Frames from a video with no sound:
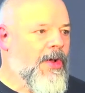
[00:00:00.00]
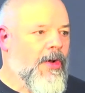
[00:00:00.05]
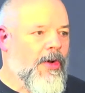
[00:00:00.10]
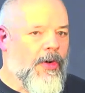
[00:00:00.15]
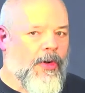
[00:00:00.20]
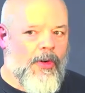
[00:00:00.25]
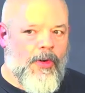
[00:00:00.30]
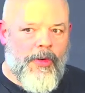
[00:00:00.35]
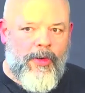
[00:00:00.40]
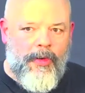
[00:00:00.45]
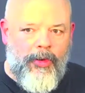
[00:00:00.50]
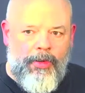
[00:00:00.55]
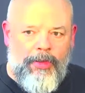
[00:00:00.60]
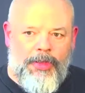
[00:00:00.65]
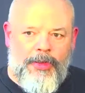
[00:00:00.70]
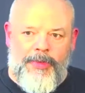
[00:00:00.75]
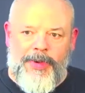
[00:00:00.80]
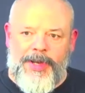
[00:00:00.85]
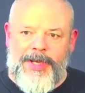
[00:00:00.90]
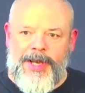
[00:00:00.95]
all
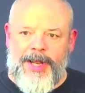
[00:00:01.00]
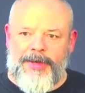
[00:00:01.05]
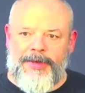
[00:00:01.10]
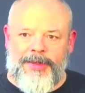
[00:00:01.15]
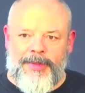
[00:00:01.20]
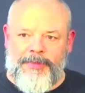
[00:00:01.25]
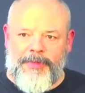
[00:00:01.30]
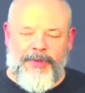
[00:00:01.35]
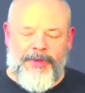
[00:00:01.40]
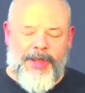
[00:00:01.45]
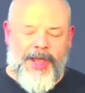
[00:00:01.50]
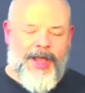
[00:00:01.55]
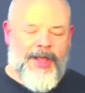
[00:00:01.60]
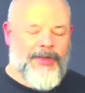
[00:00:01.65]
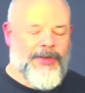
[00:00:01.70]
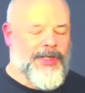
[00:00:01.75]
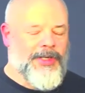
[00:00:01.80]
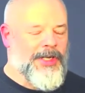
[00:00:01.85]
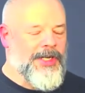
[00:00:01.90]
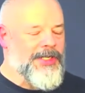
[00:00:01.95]
the way down to the
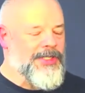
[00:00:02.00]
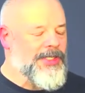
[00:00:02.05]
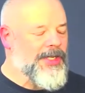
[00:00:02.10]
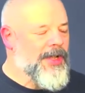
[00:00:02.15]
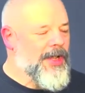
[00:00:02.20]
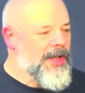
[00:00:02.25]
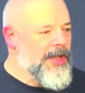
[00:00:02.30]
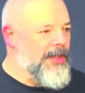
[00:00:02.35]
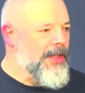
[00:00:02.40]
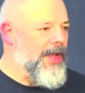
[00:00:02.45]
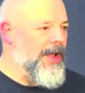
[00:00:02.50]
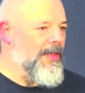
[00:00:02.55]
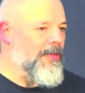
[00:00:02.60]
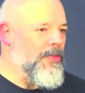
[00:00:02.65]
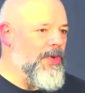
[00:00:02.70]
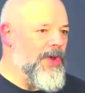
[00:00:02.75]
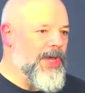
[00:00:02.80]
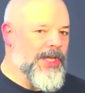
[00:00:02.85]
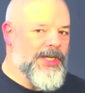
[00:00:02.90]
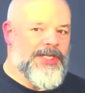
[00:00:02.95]
modalities,
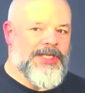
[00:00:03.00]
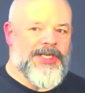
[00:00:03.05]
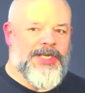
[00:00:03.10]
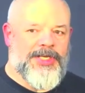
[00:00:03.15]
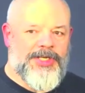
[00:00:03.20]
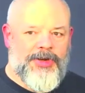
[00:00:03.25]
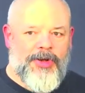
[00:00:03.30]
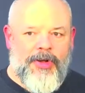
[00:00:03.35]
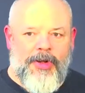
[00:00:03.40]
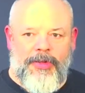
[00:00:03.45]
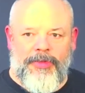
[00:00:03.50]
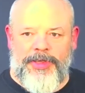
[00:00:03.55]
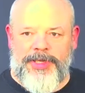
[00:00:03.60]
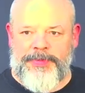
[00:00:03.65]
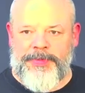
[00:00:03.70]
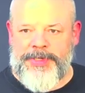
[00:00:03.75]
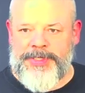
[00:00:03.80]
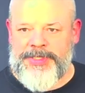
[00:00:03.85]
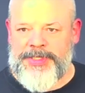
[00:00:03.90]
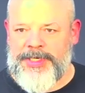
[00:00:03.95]
we can stitch all these
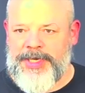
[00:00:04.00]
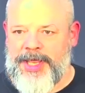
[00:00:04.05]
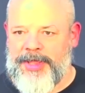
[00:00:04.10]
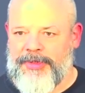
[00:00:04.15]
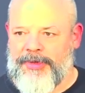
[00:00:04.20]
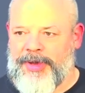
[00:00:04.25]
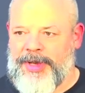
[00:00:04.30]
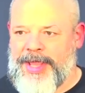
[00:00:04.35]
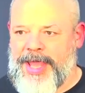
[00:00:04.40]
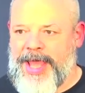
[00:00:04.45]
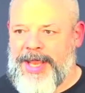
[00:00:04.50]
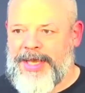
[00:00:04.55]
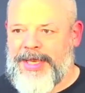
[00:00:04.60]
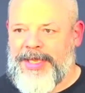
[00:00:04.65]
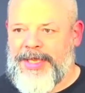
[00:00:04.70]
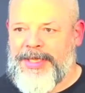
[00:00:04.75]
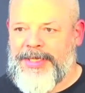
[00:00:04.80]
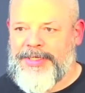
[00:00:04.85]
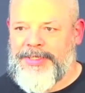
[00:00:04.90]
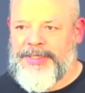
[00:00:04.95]
pieces together. And that
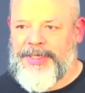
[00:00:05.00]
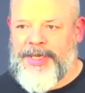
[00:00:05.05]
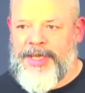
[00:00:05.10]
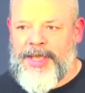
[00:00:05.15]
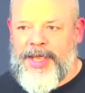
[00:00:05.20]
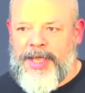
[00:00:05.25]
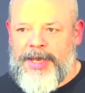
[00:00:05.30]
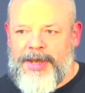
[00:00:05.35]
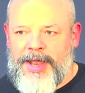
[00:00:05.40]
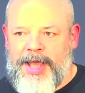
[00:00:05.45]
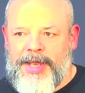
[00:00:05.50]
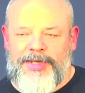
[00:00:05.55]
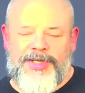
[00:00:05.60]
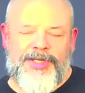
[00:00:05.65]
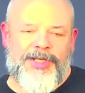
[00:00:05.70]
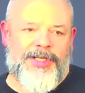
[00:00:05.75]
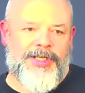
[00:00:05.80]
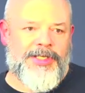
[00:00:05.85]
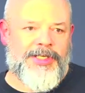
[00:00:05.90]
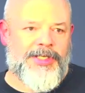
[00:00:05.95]
is not
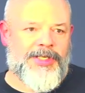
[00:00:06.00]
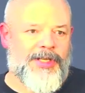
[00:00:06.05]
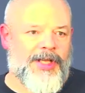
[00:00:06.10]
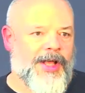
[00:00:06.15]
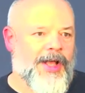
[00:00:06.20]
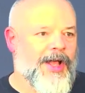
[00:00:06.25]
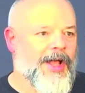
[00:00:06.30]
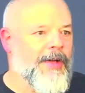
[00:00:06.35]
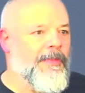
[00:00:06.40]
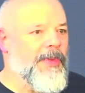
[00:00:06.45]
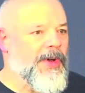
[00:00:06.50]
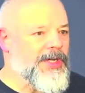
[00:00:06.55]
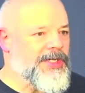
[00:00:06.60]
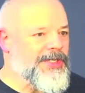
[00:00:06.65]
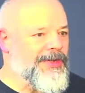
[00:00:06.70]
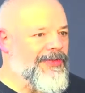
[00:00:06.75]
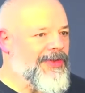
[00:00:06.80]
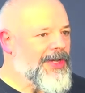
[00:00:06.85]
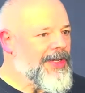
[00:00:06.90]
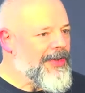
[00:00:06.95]
just a bunch
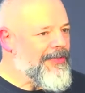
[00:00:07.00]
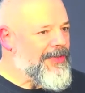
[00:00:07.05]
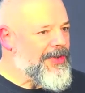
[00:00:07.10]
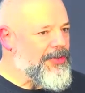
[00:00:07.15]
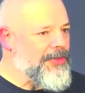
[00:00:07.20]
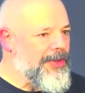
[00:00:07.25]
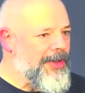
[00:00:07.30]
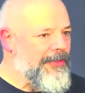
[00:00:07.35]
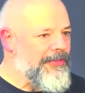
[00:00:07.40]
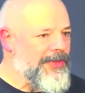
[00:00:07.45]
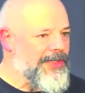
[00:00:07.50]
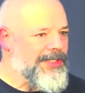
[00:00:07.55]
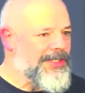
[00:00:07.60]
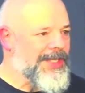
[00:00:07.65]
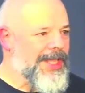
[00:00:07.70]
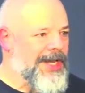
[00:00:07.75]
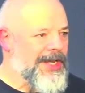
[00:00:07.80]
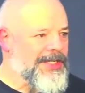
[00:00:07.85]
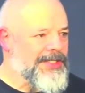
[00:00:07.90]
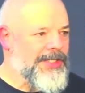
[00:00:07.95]
of individual efforts,
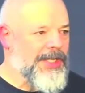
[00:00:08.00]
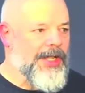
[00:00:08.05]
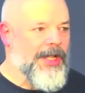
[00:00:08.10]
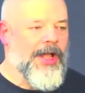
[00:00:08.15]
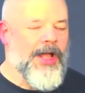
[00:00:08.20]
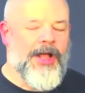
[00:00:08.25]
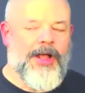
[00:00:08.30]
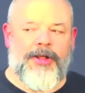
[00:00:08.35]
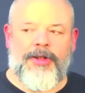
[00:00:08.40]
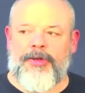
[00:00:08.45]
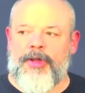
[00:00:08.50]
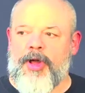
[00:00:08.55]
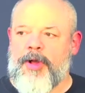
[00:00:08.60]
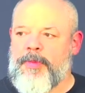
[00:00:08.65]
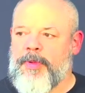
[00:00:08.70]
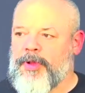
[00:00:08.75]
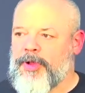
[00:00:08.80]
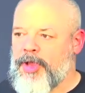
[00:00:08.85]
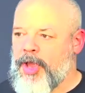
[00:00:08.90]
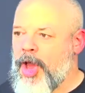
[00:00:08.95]
that is a
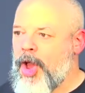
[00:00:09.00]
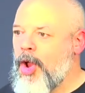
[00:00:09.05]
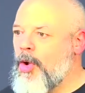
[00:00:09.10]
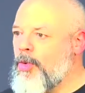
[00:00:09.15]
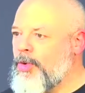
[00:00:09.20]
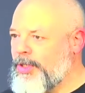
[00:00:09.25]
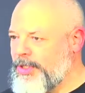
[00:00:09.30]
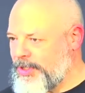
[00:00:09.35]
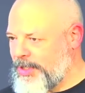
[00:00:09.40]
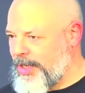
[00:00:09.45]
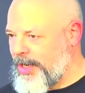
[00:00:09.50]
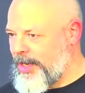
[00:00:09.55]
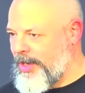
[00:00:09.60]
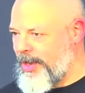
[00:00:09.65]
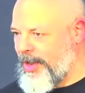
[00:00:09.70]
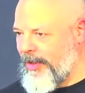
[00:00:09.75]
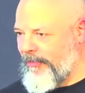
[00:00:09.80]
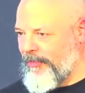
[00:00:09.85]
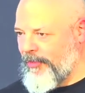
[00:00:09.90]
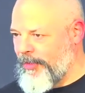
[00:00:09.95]
global co-design
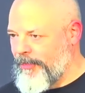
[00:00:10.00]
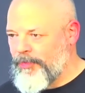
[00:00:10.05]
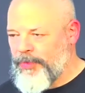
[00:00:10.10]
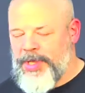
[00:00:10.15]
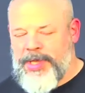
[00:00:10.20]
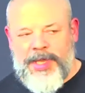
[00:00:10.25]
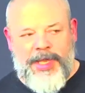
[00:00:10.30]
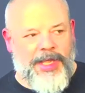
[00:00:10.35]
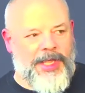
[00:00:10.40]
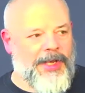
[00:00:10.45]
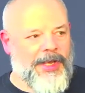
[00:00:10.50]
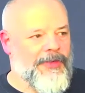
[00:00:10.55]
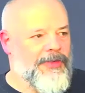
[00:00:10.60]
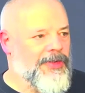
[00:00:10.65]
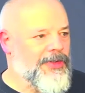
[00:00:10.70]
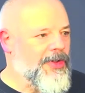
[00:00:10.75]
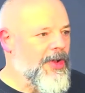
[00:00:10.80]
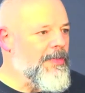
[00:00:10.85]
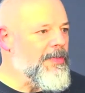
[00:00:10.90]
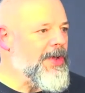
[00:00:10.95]
effort. And
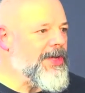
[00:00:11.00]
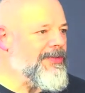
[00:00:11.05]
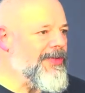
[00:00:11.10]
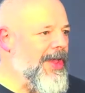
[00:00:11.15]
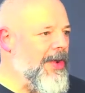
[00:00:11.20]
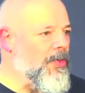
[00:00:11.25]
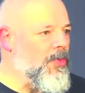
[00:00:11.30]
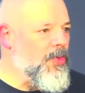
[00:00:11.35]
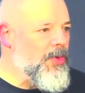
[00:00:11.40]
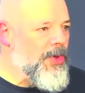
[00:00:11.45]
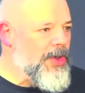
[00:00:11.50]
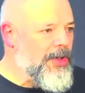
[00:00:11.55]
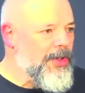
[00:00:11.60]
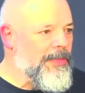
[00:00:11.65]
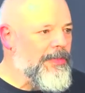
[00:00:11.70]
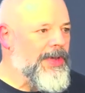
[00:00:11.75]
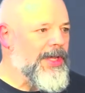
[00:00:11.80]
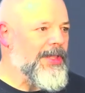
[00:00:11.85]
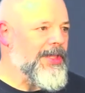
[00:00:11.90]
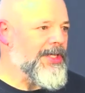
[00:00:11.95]
so much of that will
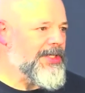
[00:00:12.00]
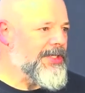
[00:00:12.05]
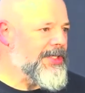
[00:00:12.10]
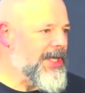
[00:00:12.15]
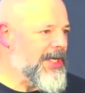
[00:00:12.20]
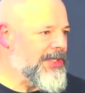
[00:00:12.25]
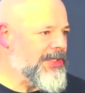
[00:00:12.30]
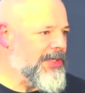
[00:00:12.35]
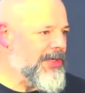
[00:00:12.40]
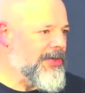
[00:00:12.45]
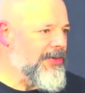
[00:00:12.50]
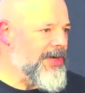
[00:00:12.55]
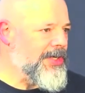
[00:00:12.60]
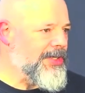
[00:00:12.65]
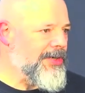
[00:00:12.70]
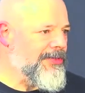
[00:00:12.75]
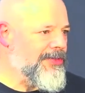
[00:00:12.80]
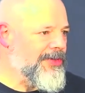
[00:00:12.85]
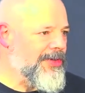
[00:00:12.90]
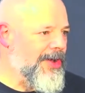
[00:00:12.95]
be this next
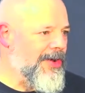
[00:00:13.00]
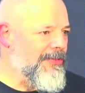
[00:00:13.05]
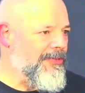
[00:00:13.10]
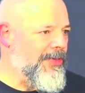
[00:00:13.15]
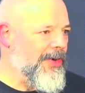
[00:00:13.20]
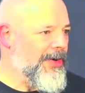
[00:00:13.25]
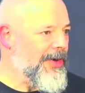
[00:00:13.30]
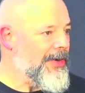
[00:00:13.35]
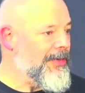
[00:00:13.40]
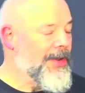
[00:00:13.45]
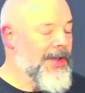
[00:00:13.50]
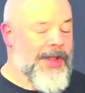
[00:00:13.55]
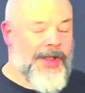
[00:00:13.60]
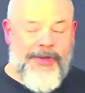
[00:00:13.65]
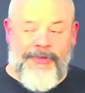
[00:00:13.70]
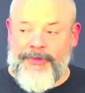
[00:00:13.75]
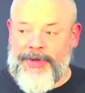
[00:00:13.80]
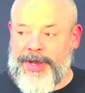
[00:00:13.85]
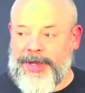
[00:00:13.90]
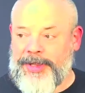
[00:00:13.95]
generation of software. And
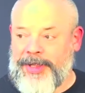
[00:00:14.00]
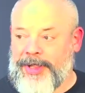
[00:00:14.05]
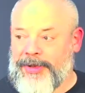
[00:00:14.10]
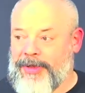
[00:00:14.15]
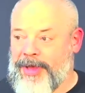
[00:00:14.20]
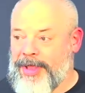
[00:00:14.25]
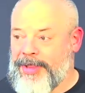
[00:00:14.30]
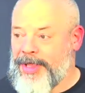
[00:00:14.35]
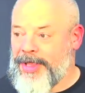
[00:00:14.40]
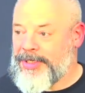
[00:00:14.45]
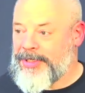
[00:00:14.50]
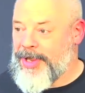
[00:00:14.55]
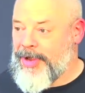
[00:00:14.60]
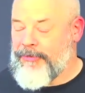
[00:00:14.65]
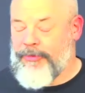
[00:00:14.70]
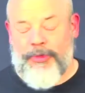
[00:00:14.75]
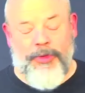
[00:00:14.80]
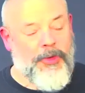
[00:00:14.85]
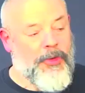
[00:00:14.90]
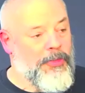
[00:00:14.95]
frankly, a lot of that
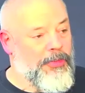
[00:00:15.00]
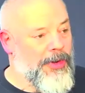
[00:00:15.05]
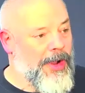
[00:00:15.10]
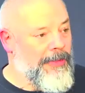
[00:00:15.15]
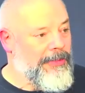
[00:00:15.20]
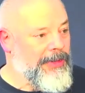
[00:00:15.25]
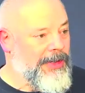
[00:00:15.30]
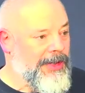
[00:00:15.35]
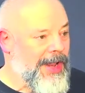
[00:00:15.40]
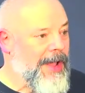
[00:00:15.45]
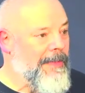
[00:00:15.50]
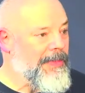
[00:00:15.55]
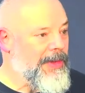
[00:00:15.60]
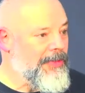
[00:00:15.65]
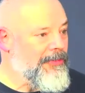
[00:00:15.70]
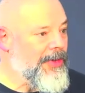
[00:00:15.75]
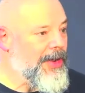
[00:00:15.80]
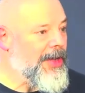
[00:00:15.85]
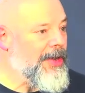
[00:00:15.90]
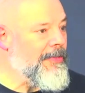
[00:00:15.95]
software will probably not be
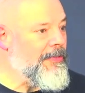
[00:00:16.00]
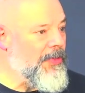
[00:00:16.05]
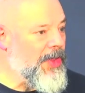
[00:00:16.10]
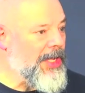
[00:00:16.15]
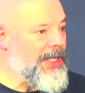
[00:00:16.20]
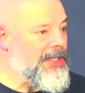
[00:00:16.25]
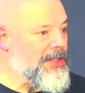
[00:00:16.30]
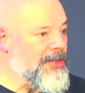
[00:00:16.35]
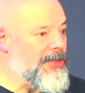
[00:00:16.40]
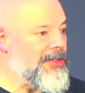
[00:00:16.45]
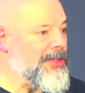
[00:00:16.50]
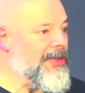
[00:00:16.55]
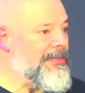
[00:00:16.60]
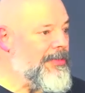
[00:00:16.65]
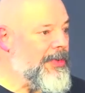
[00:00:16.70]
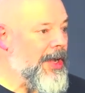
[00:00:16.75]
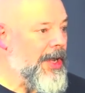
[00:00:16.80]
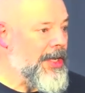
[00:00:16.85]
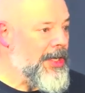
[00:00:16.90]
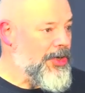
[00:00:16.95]
written exclusively
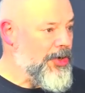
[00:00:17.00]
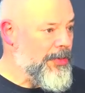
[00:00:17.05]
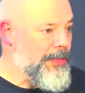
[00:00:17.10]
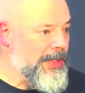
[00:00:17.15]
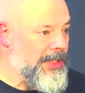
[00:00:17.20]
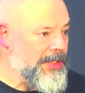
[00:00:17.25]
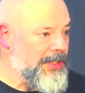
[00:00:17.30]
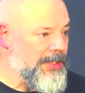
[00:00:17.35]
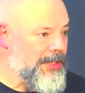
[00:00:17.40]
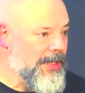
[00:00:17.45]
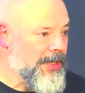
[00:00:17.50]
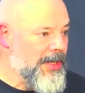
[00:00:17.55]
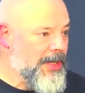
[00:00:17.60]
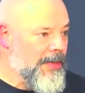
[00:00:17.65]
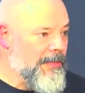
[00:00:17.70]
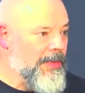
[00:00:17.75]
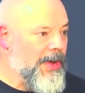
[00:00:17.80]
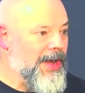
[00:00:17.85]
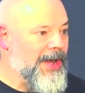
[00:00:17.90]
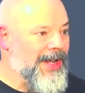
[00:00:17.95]
by humans.
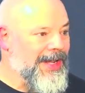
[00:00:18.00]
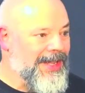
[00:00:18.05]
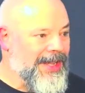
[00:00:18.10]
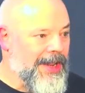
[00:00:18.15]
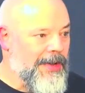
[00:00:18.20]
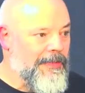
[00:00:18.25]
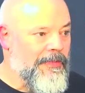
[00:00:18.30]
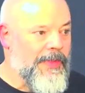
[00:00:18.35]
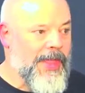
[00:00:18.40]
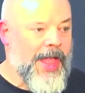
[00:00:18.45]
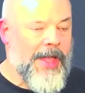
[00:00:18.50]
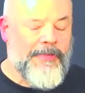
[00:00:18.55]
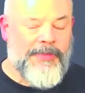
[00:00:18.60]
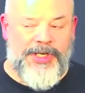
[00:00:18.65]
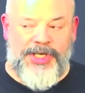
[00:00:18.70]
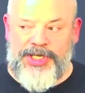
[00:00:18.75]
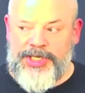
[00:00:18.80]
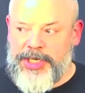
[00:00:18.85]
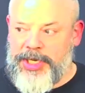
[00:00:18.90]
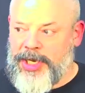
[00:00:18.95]
But again, that
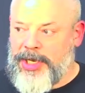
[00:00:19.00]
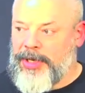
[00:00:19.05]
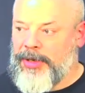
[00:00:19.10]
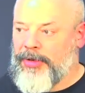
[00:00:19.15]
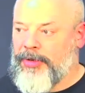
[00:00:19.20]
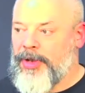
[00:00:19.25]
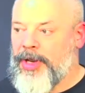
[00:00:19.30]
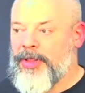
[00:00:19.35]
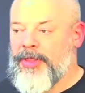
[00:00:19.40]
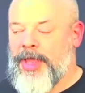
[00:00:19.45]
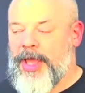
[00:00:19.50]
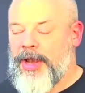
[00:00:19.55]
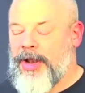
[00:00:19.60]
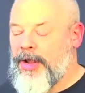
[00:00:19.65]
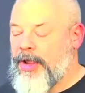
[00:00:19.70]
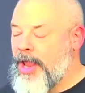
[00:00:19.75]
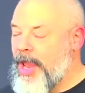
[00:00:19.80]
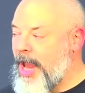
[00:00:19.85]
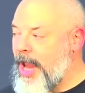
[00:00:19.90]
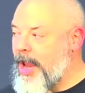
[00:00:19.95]
machine learning, that
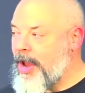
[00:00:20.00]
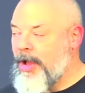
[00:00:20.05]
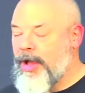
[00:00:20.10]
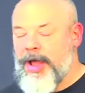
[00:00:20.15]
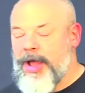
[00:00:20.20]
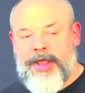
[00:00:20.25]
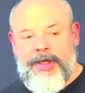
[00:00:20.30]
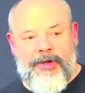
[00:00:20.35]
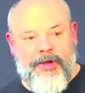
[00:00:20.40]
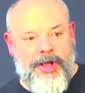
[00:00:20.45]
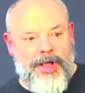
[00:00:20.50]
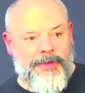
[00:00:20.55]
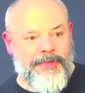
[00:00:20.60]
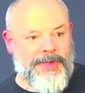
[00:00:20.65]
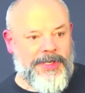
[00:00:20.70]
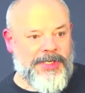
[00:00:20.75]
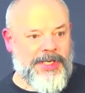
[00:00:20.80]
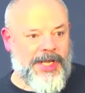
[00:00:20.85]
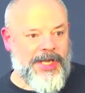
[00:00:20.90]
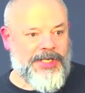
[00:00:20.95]
AI
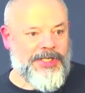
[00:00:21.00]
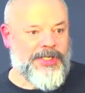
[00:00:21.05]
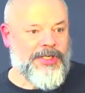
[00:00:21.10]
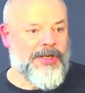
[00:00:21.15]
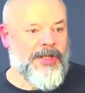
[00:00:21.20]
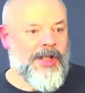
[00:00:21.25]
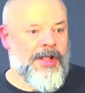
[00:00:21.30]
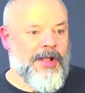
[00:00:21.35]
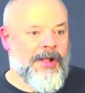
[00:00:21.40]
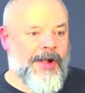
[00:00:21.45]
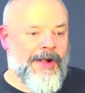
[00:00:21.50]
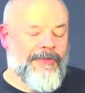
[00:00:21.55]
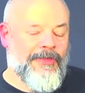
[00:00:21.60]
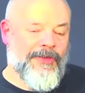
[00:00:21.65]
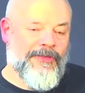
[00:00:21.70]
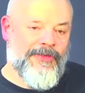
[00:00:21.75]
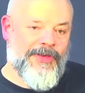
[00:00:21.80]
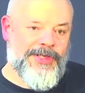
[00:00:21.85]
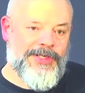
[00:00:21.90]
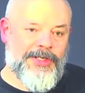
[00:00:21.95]
augmentation of the
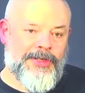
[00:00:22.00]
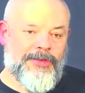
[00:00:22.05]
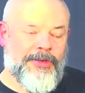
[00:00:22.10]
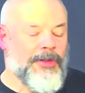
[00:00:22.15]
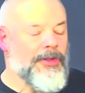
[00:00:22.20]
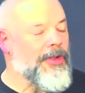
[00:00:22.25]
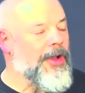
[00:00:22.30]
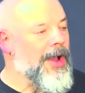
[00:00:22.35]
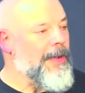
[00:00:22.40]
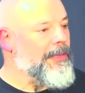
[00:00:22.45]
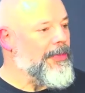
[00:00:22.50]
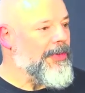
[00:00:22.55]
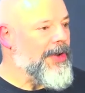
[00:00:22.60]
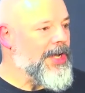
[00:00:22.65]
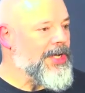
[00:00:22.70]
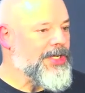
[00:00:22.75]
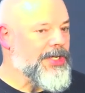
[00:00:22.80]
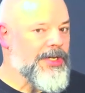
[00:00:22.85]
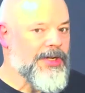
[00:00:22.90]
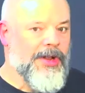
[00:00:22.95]
physical
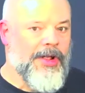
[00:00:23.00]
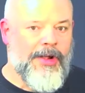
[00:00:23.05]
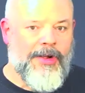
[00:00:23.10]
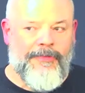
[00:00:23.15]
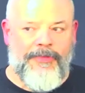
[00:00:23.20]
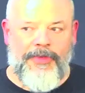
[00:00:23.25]
operation, of the